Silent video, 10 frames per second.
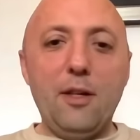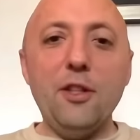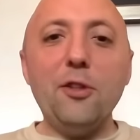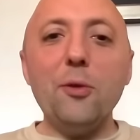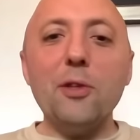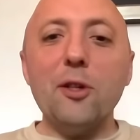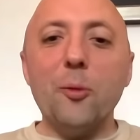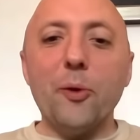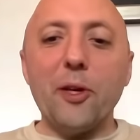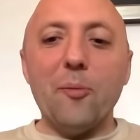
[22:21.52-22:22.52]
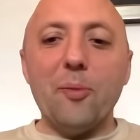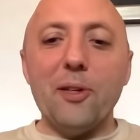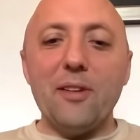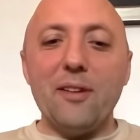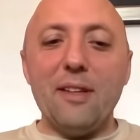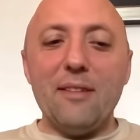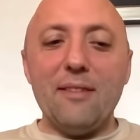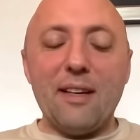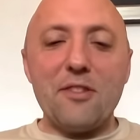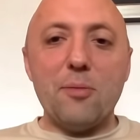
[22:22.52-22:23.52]
You do a little bit, but it
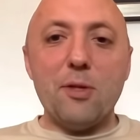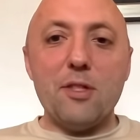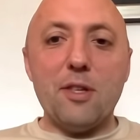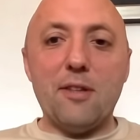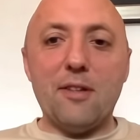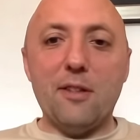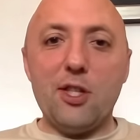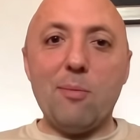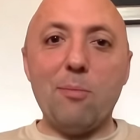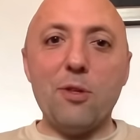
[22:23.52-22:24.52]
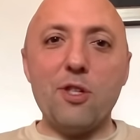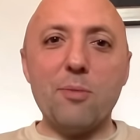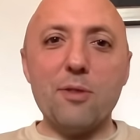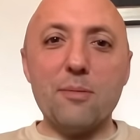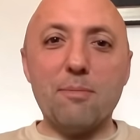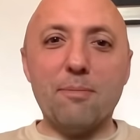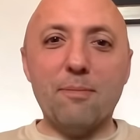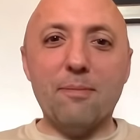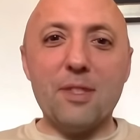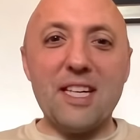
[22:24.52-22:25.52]
has to be said that the championship is
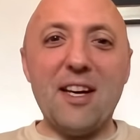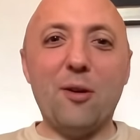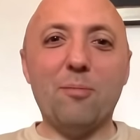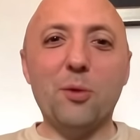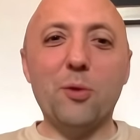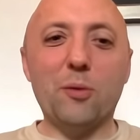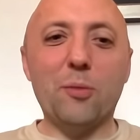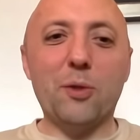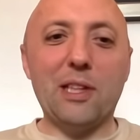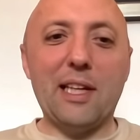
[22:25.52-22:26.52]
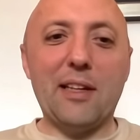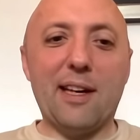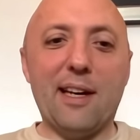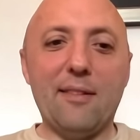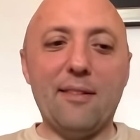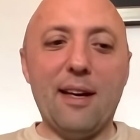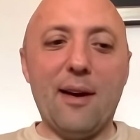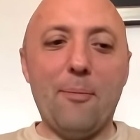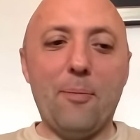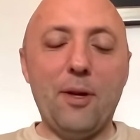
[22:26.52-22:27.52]
set up more and more like that.
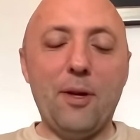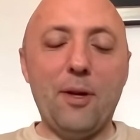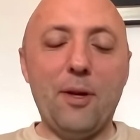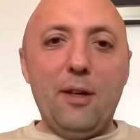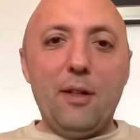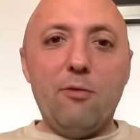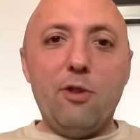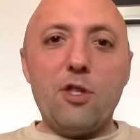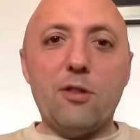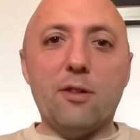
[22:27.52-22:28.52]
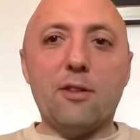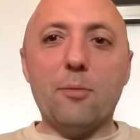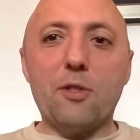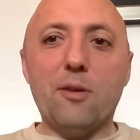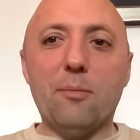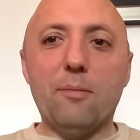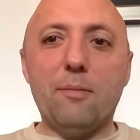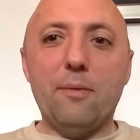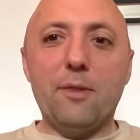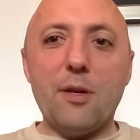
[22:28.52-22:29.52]
A division that clubs come
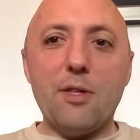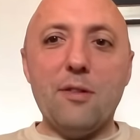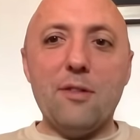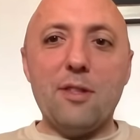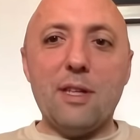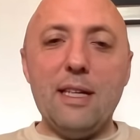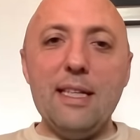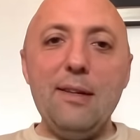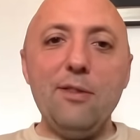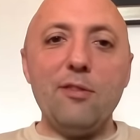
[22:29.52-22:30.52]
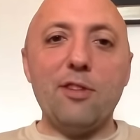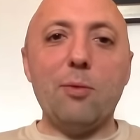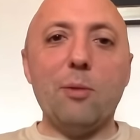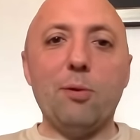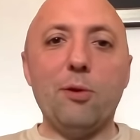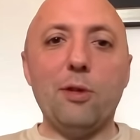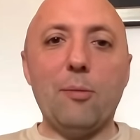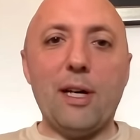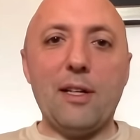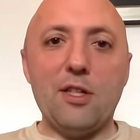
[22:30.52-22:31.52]
down into, and even if they've been poorly
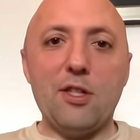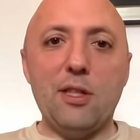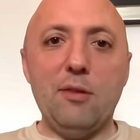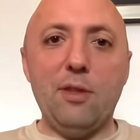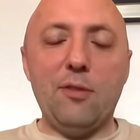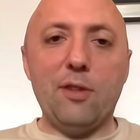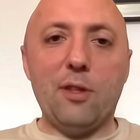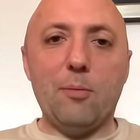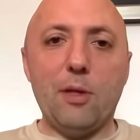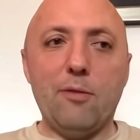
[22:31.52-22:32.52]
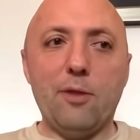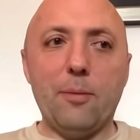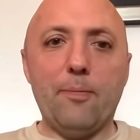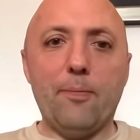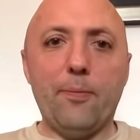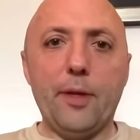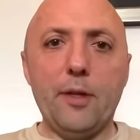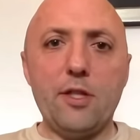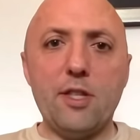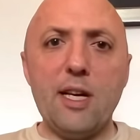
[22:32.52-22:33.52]
managed, and even if they're a bit of a
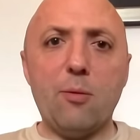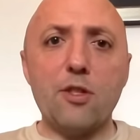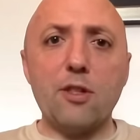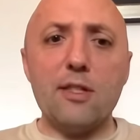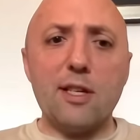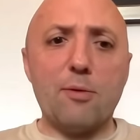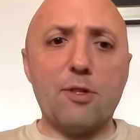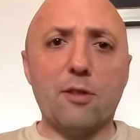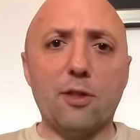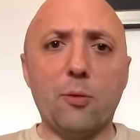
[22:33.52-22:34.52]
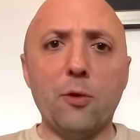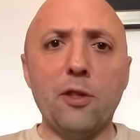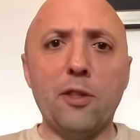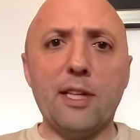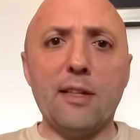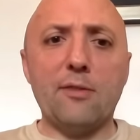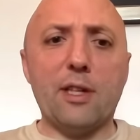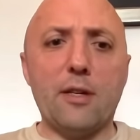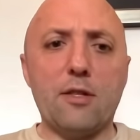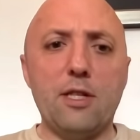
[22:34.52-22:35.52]
state, which Leeds absolutely were at the end of
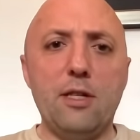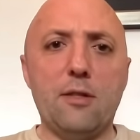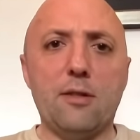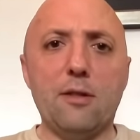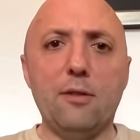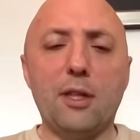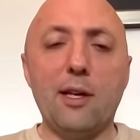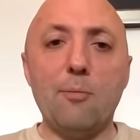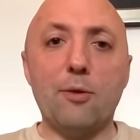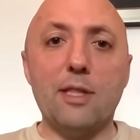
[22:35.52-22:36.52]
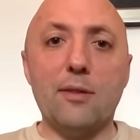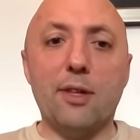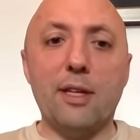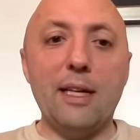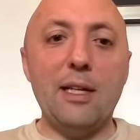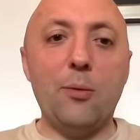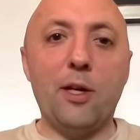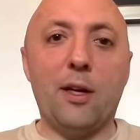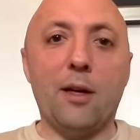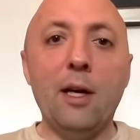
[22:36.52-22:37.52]
last season. You know, you can't pretend that in any
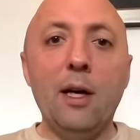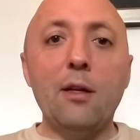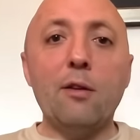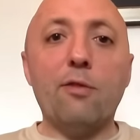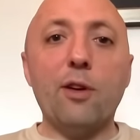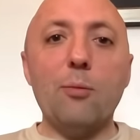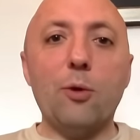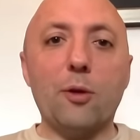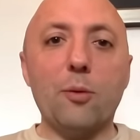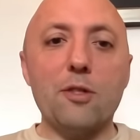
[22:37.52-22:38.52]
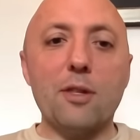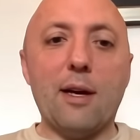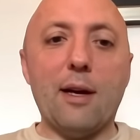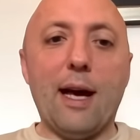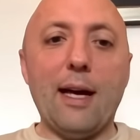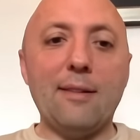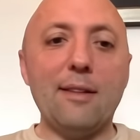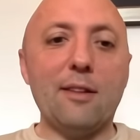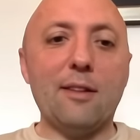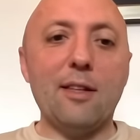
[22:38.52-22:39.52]
way the framework was
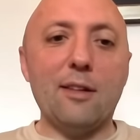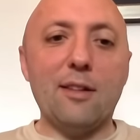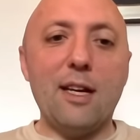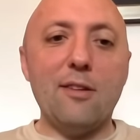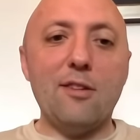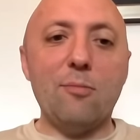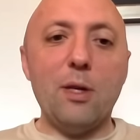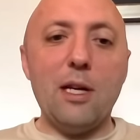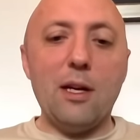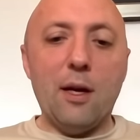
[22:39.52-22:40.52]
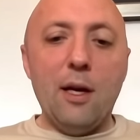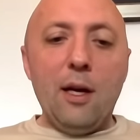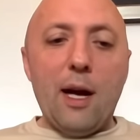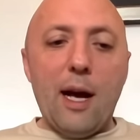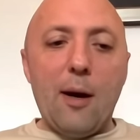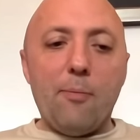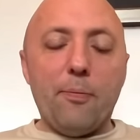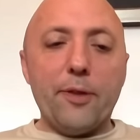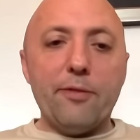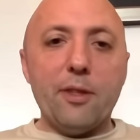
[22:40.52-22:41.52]
ideally there at the end of May
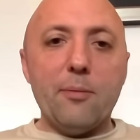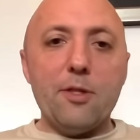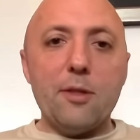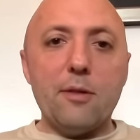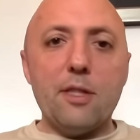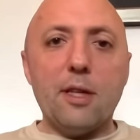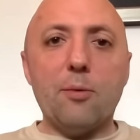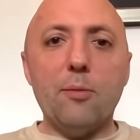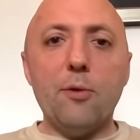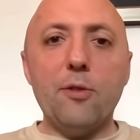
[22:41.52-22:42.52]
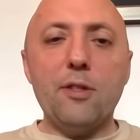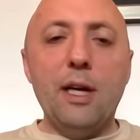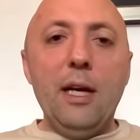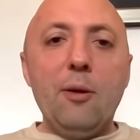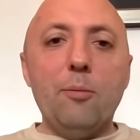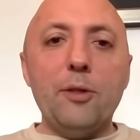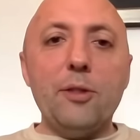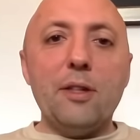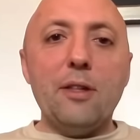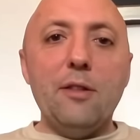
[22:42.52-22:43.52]
for them to get promoted.
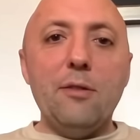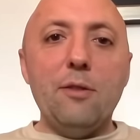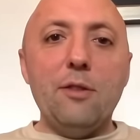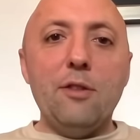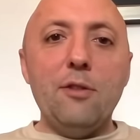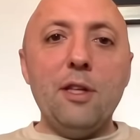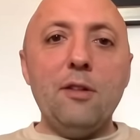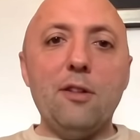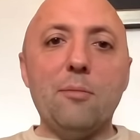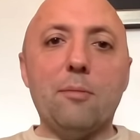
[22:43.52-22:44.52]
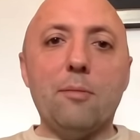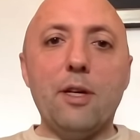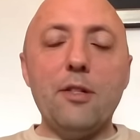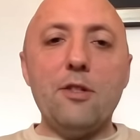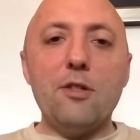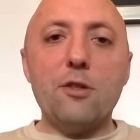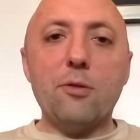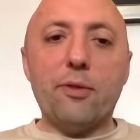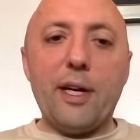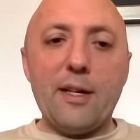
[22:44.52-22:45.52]
But your income is just
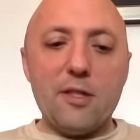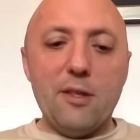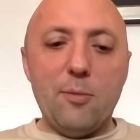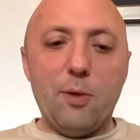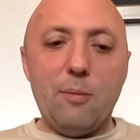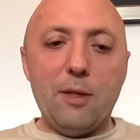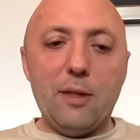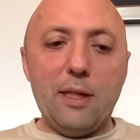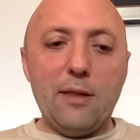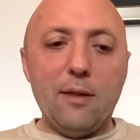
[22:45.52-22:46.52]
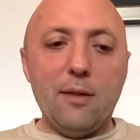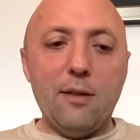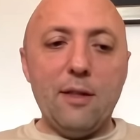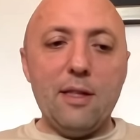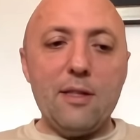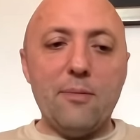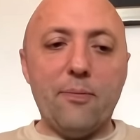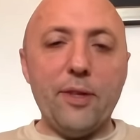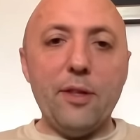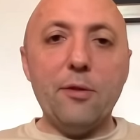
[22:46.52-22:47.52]
so vast in the Premier League that it,
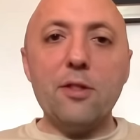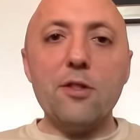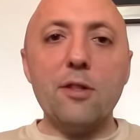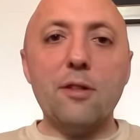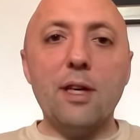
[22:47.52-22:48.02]
you know, there's